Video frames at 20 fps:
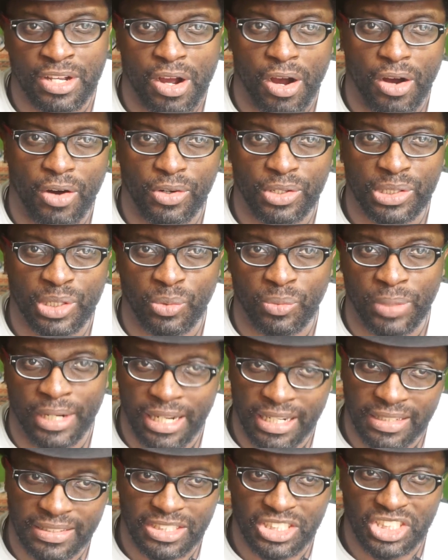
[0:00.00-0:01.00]
all the
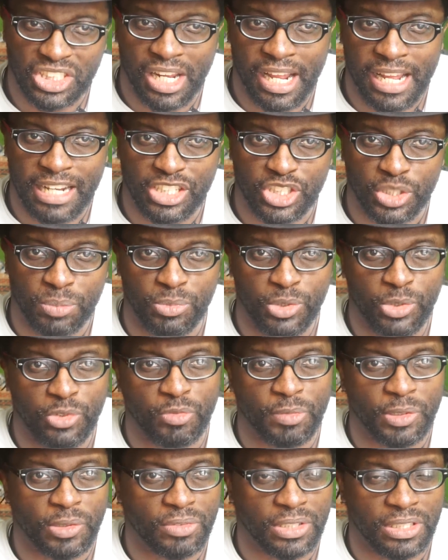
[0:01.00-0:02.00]
way and the slightest
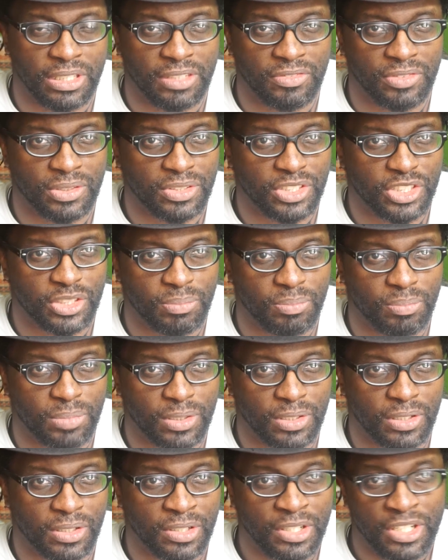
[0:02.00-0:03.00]
movement would give you some
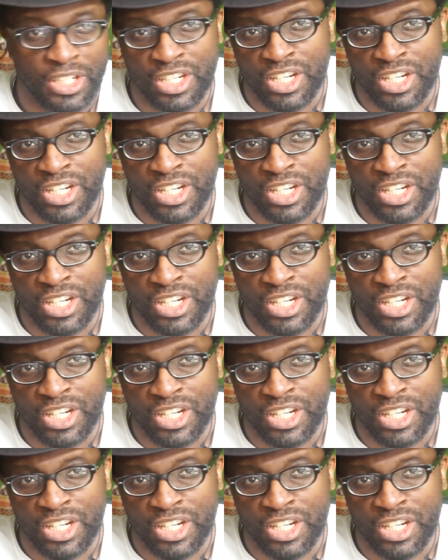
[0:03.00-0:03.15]
blur,